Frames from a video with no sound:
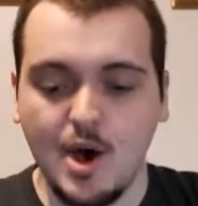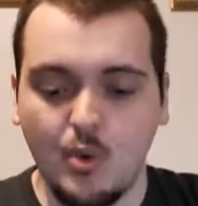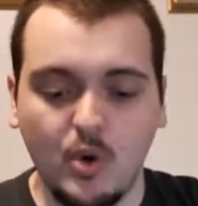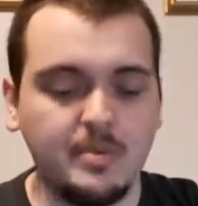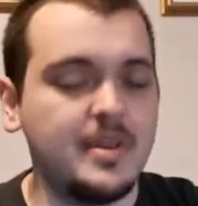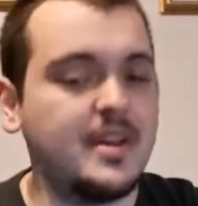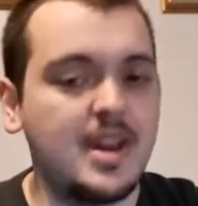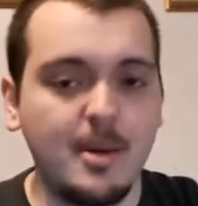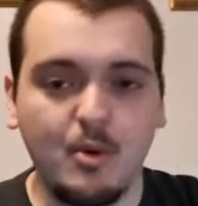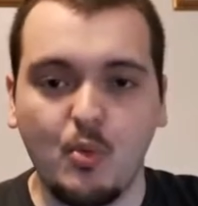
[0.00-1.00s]
would be the
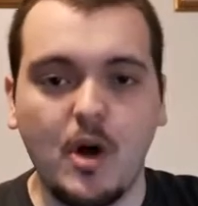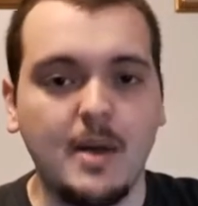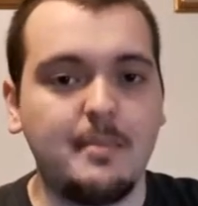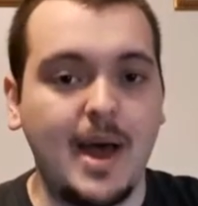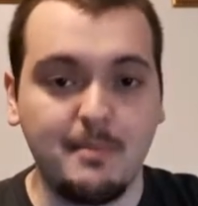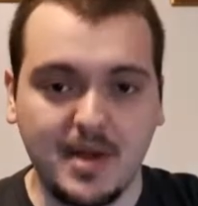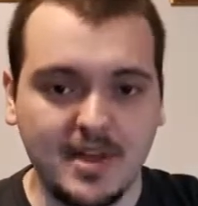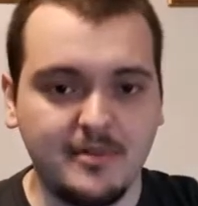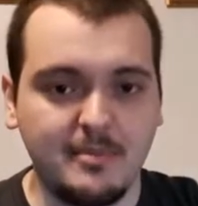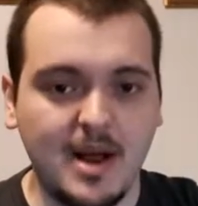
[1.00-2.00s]
number one pet
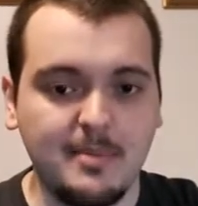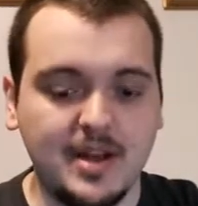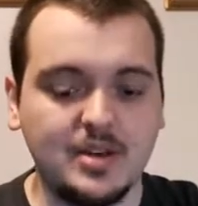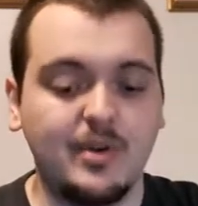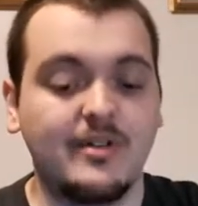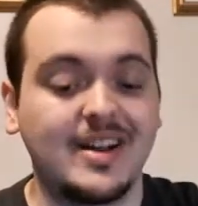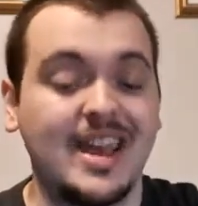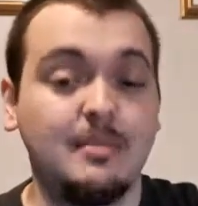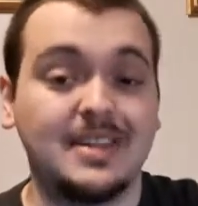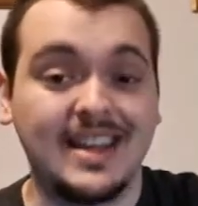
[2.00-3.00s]
peeve in my opinion whenever it
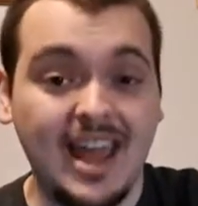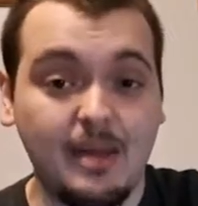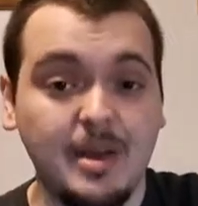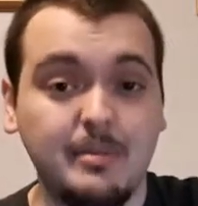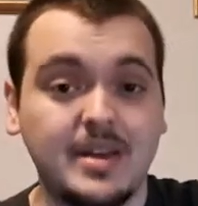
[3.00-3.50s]
came to gaming,